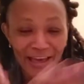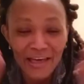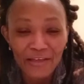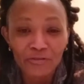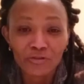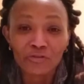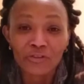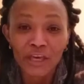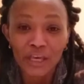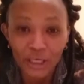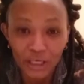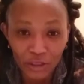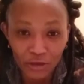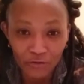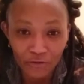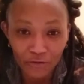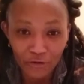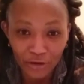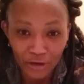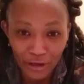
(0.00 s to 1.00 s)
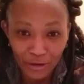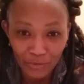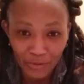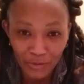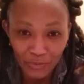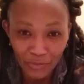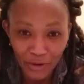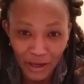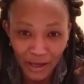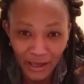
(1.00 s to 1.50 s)
And thank you for
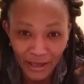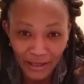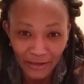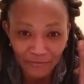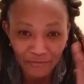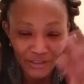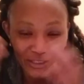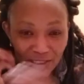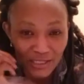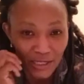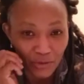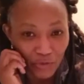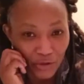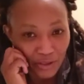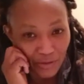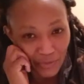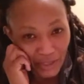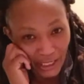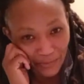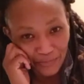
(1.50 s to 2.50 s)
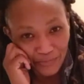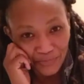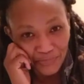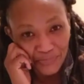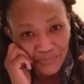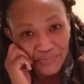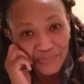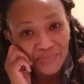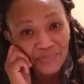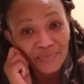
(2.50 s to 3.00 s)
coming by and visiting with me.
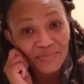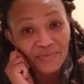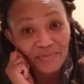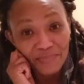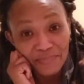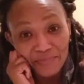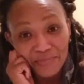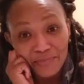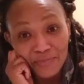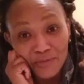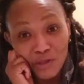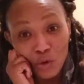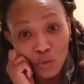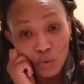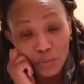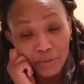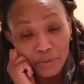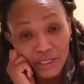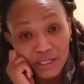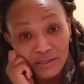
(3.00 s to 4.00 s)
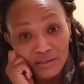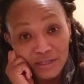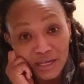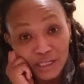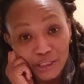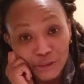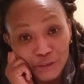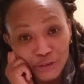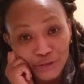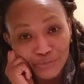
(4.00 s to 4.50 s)
We'll be in
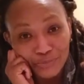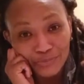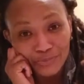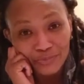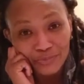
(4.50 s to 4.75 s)
touch.